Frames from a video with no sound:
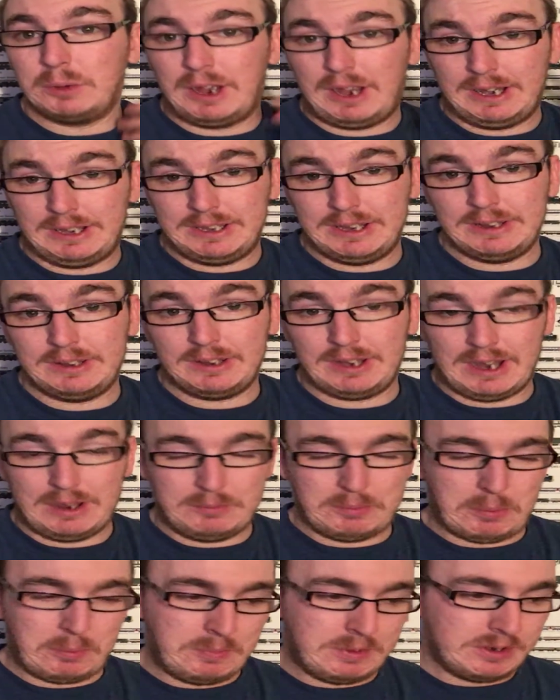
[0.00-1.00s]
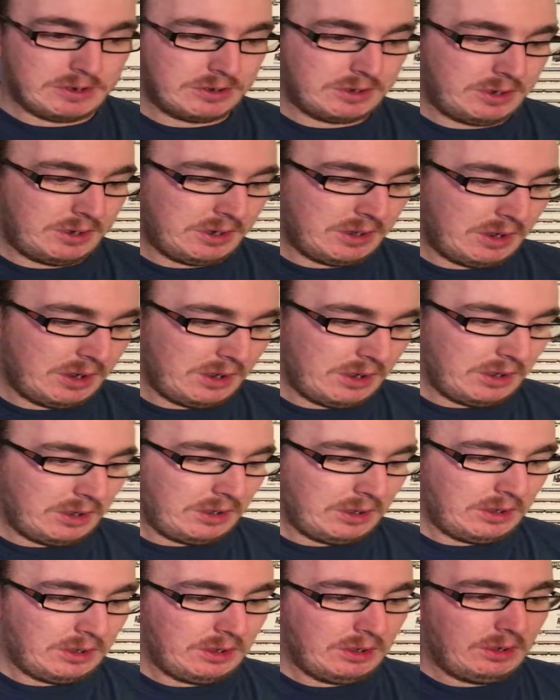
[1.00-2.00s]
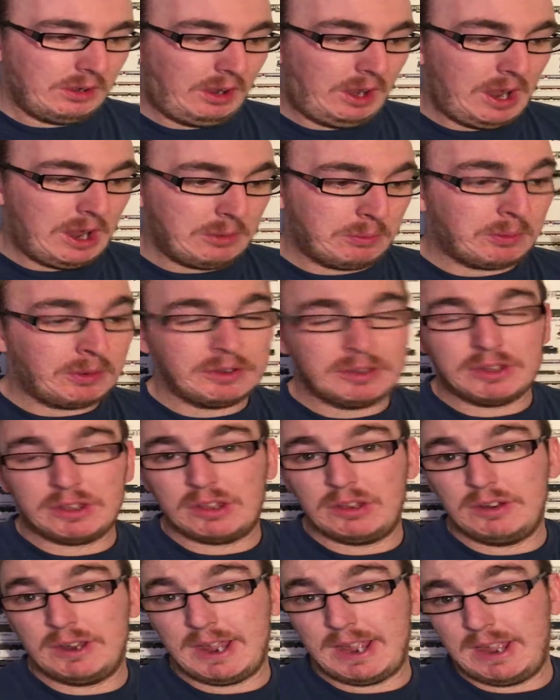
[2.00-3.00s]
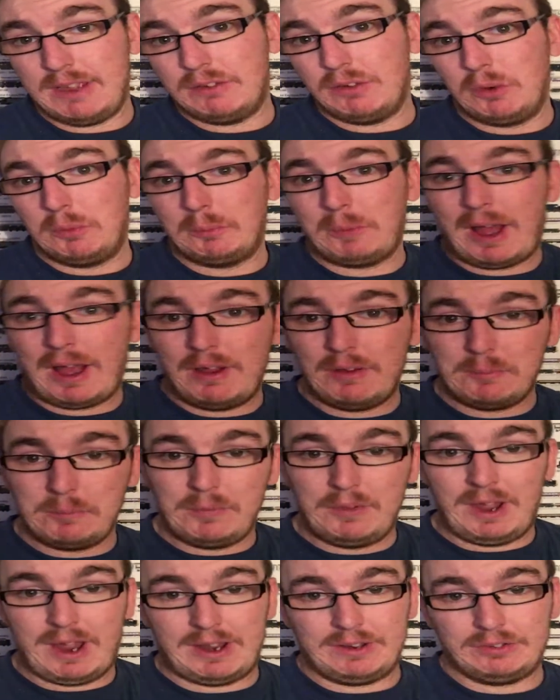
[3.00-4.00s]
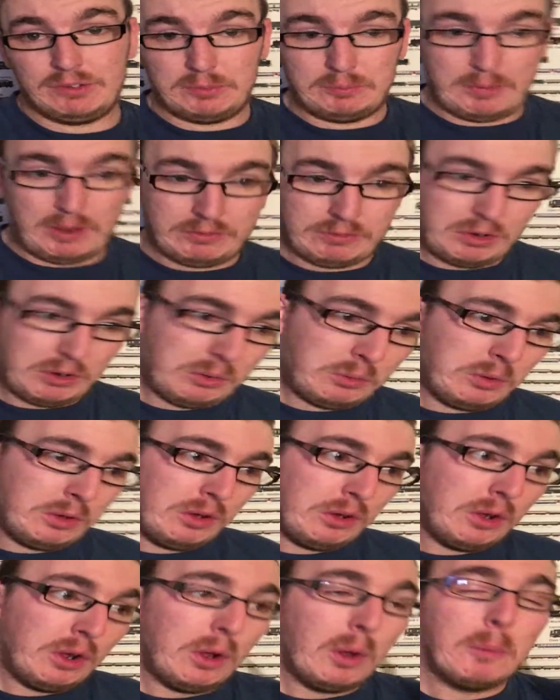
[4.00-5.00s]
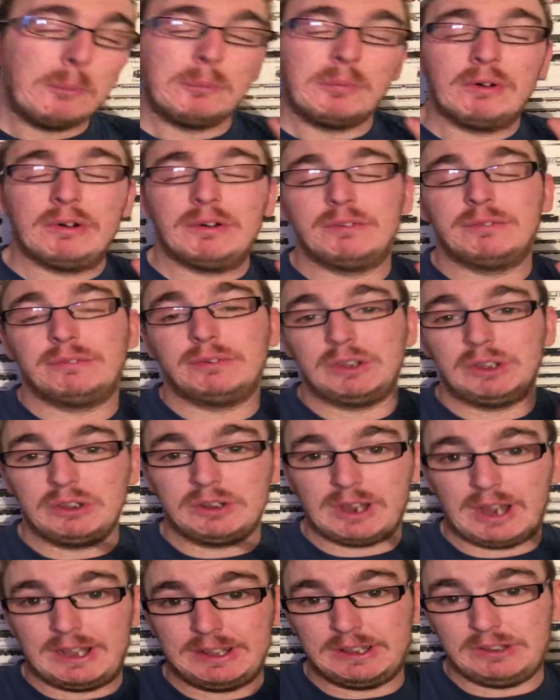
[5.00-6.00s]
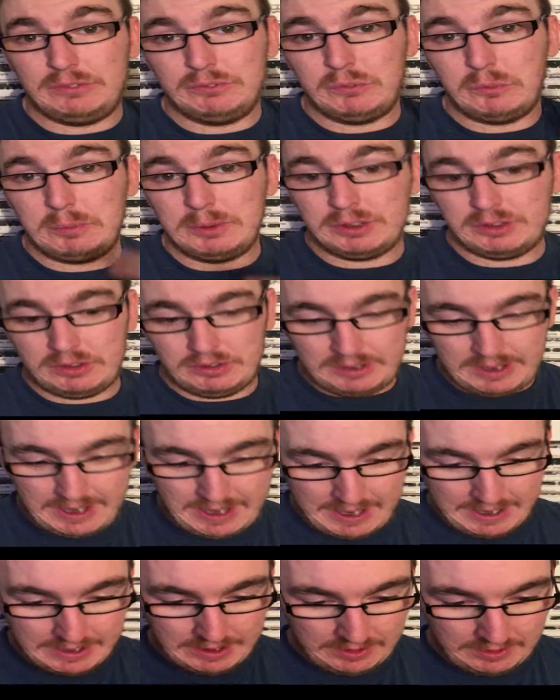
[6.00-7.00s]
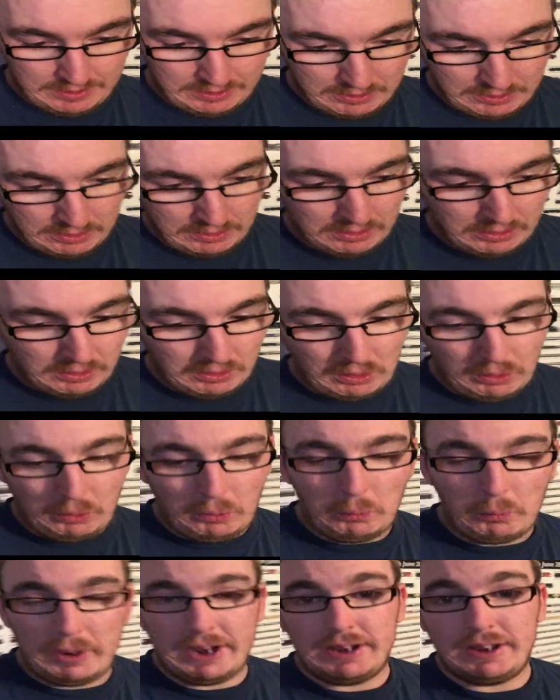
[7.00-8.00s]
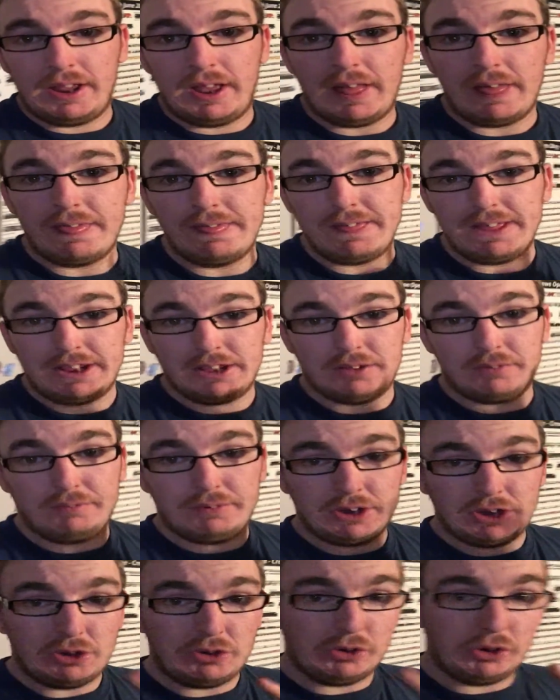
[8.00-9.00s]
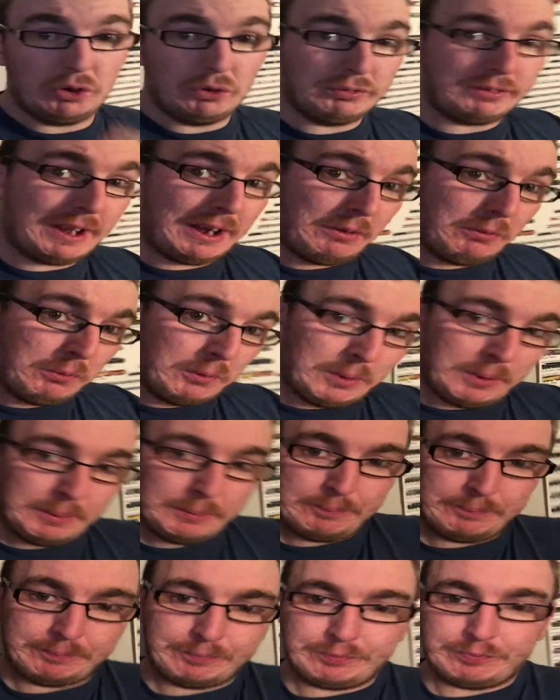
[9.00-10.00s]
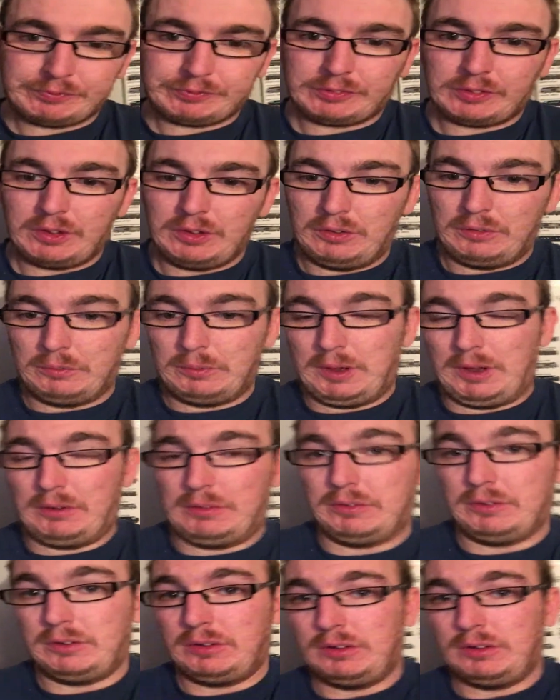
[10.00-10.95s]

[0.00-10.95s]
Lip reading: I didn't get permission. I just wanted to heal up back tomorrow, but for you guys, it will be today when this video goes out. Well,